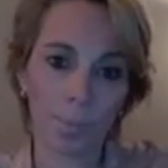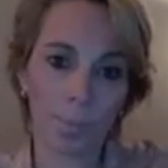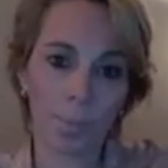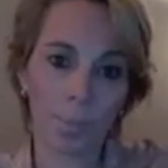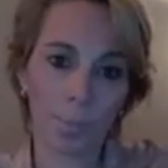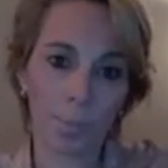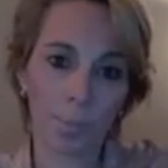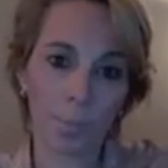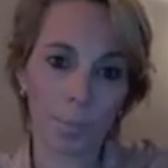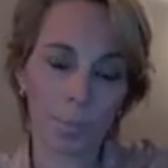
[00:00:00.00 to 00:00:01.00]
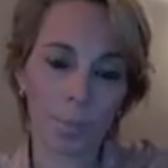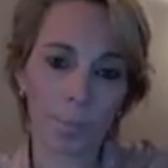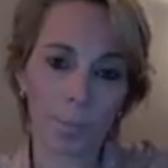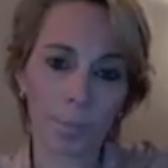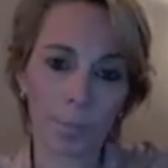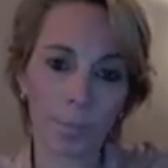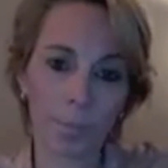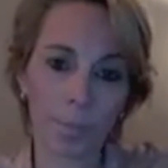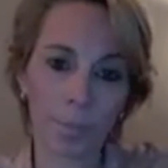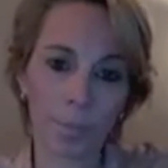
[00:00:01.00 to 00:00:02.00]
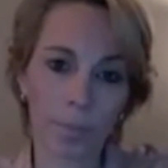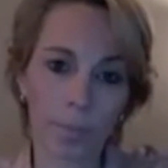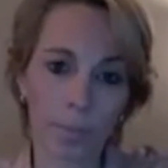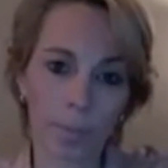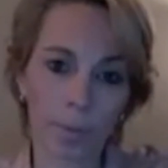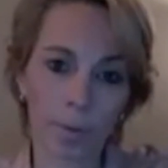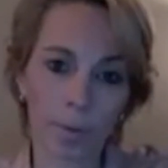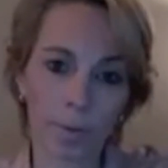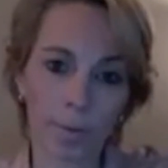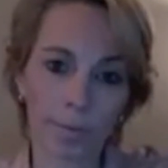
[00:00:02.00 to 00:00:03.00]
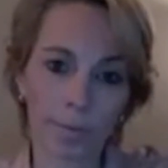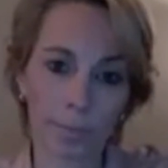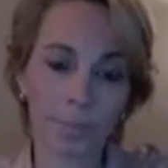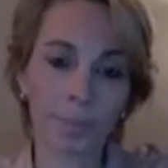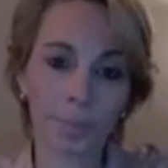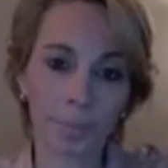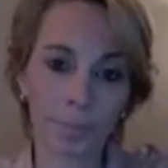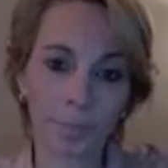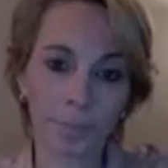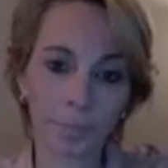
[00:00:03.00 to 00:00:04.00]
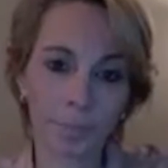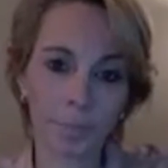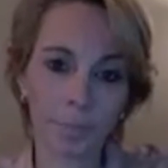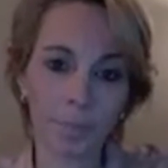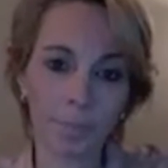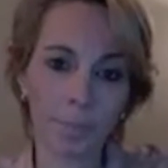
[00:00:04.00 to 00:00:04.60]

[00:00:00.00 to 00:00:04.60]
This person isn't speaking.